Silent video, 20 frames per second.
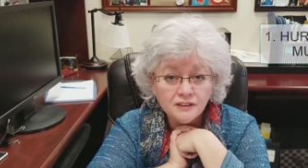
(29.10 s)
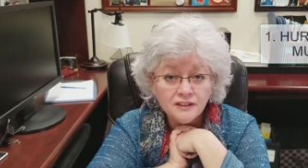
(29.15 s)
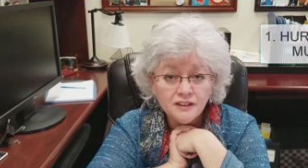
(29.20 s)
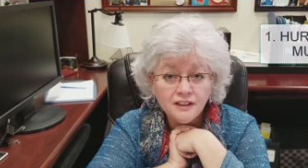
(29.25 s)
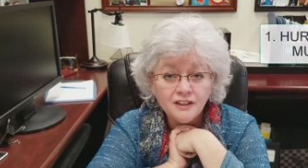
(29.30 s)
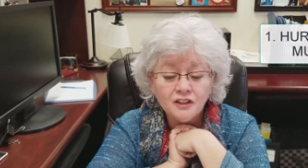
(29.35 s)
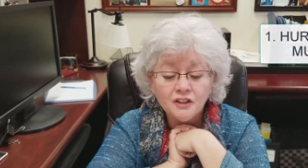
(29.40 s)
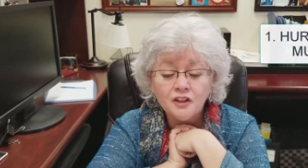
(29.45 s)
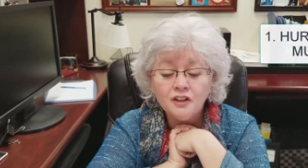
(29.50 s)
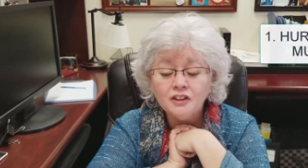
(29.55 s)

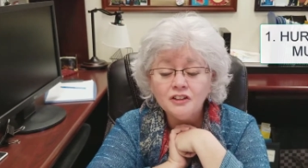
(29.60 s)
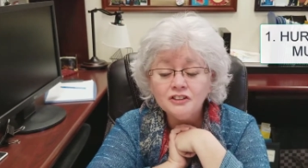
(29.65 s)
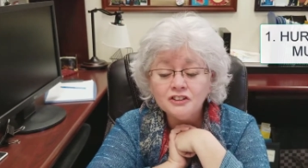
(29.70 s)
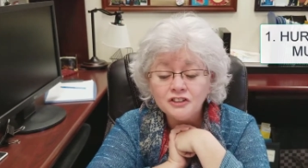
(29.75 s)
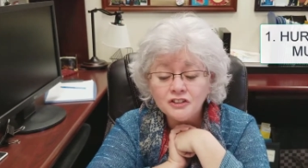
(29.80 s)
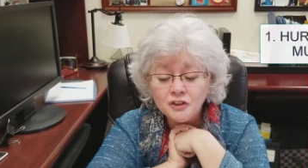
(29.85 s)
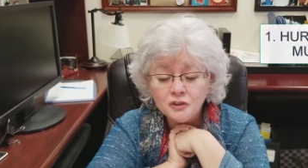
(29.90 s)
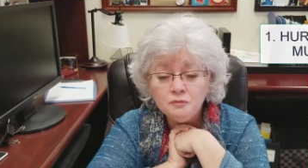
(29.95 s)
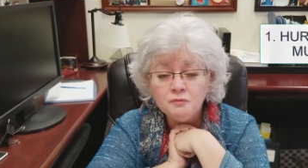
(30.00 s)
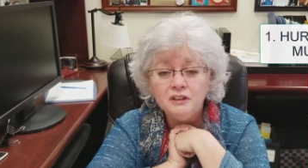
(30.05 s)
It hurts
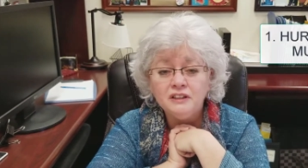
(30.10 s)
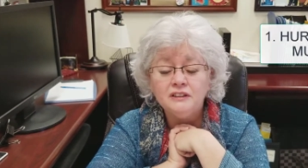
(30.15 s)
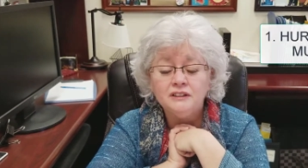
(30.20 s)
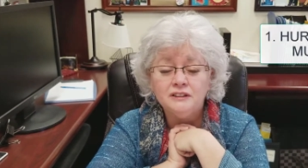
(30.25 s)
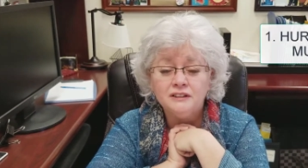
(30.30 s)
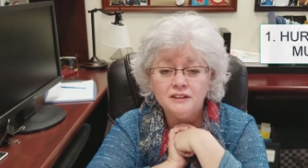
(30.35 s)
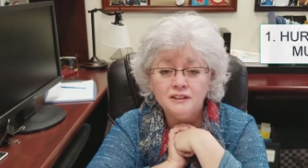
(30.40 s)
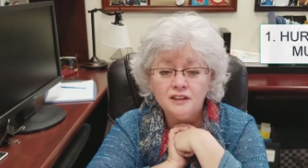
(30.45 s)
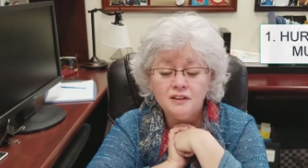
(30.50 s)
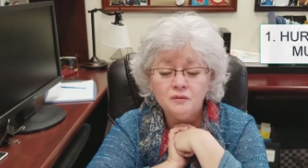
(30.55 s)
too
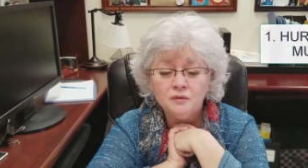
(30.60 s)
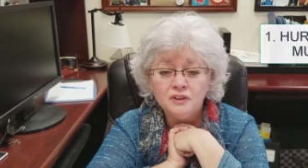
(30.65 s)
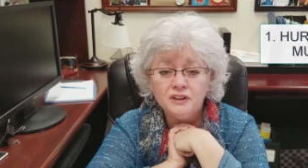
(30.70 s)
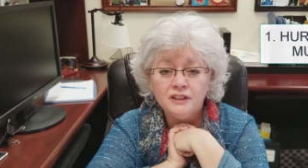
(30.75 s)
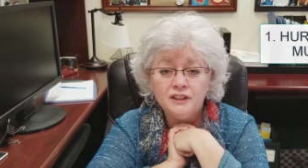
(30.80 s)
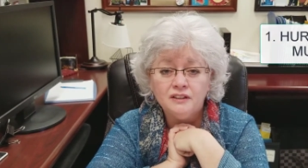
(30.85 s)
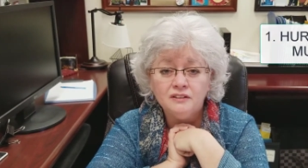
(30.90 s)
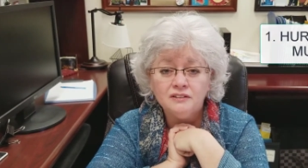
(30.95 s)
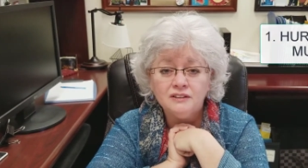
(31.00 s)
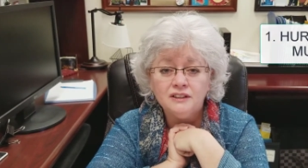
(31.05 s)
much to come to
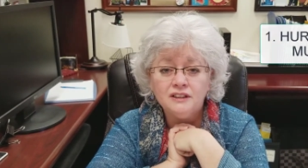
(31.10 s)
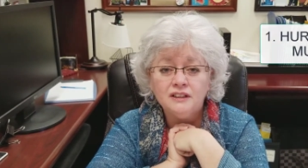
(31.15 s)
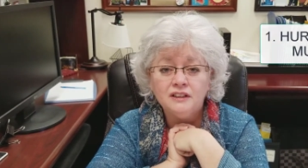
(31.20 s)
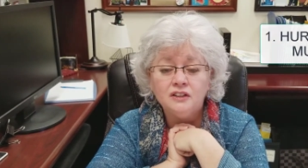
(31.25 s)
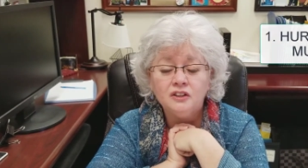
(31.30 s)
counseling.